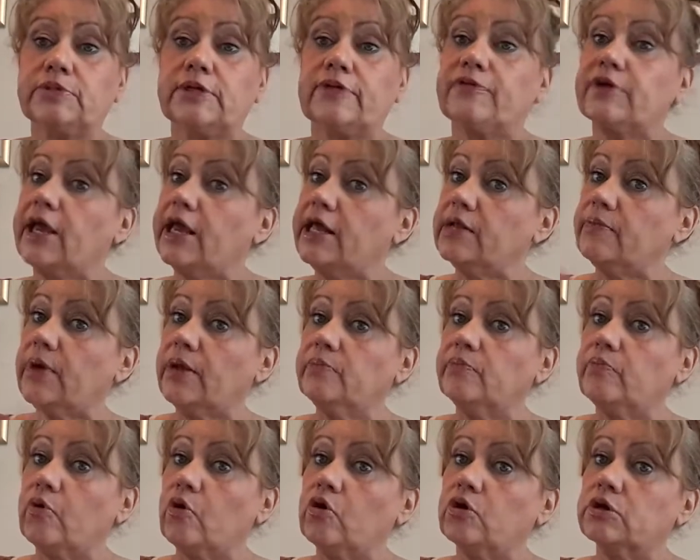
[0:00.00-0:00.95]
If I get them in
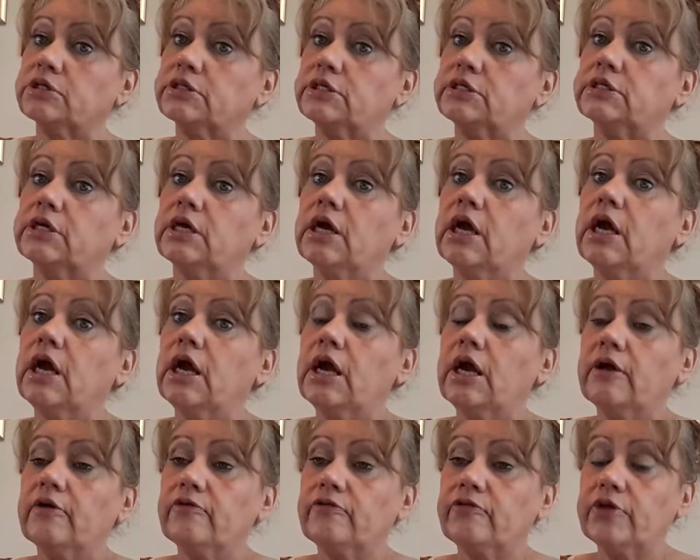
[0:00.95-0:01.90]
boxes,
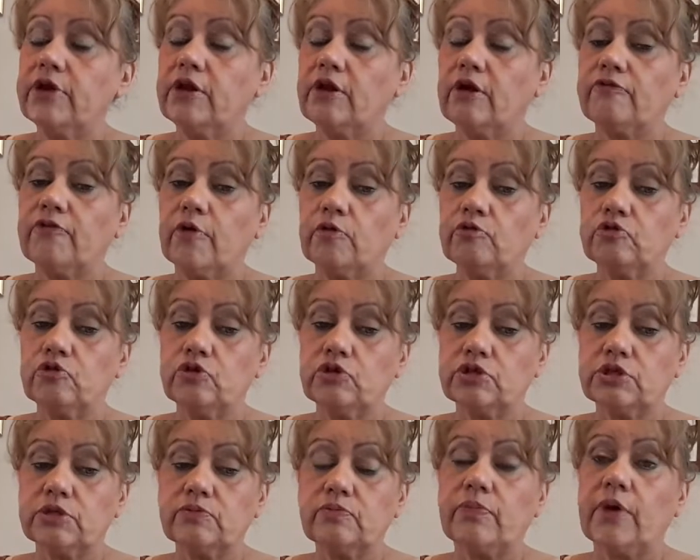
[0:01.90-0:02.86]
fair enough, I'll use
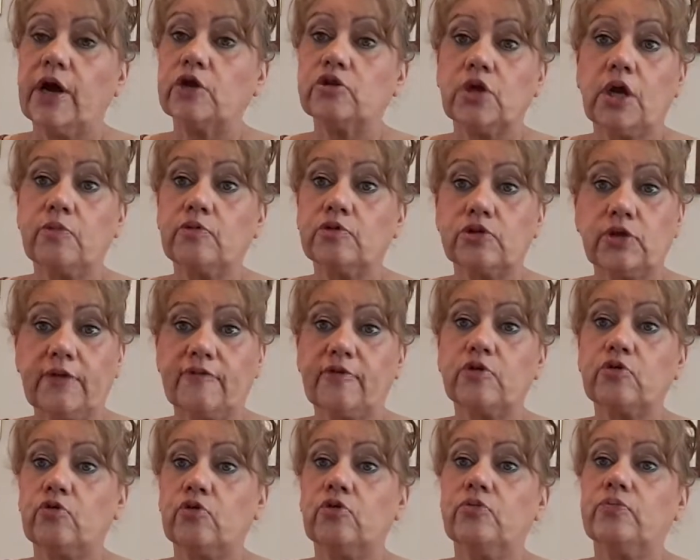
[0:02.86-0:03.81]
them. But I would never
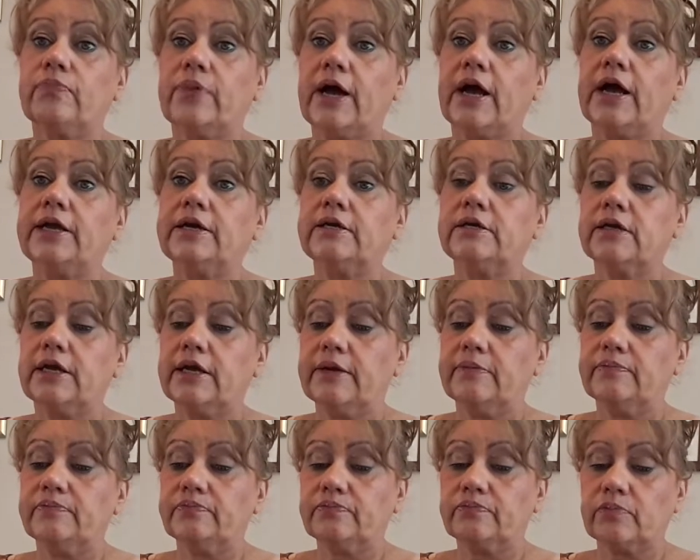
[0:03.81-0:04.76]
go and buy
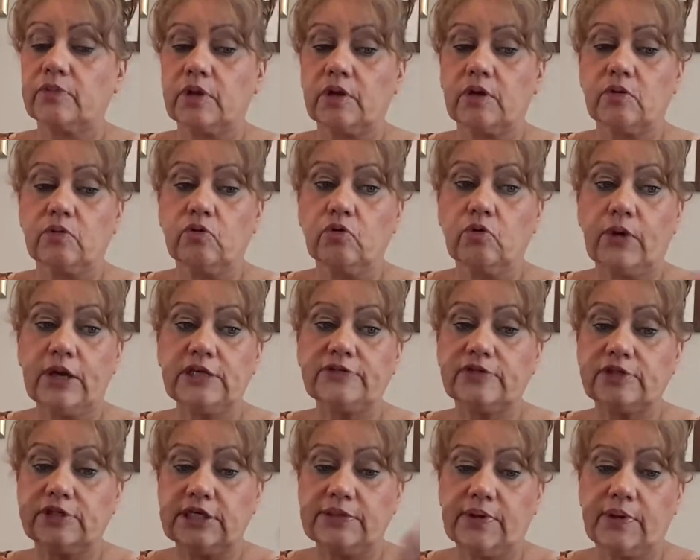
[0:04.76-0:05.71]
the wipes or
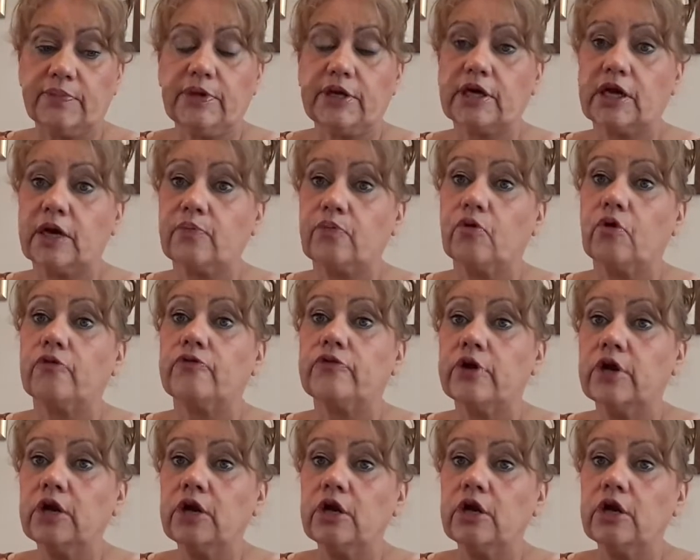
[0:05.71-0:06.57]
take my makeup off.